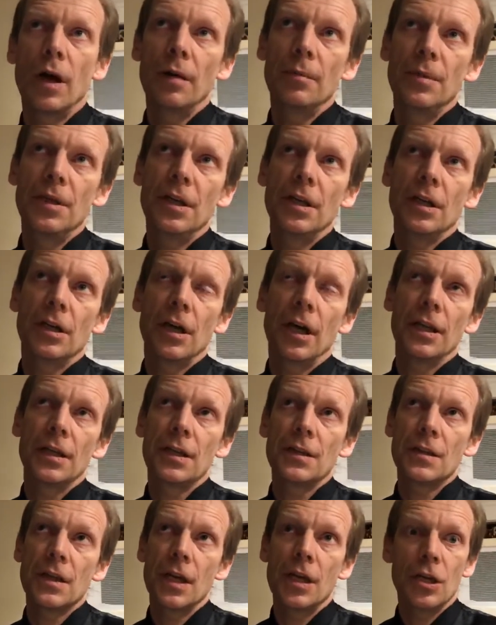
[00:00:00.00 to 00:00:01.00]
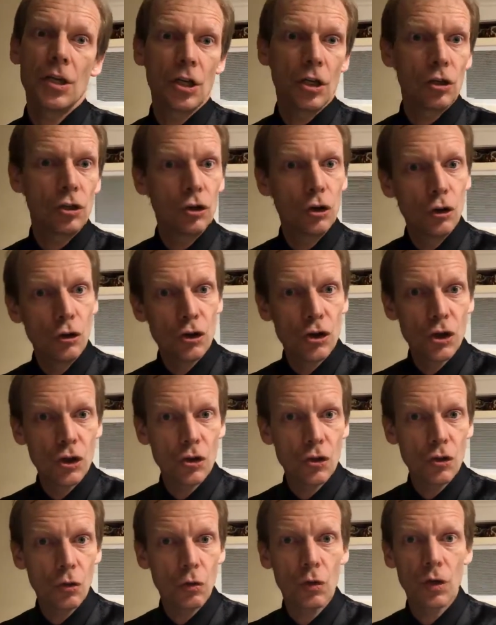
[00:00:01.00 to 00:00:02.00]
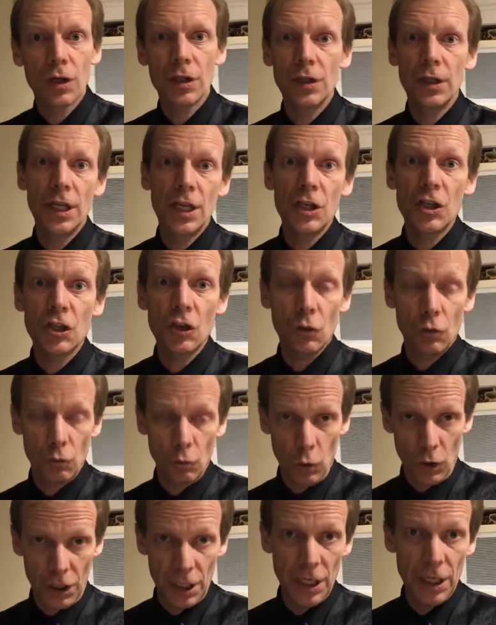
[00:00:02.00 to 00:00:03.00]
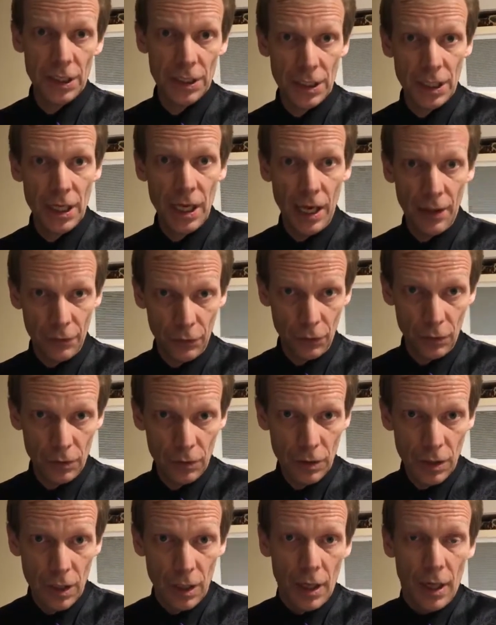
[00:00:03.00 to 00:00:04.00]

be inclined to say collusion, or at least working together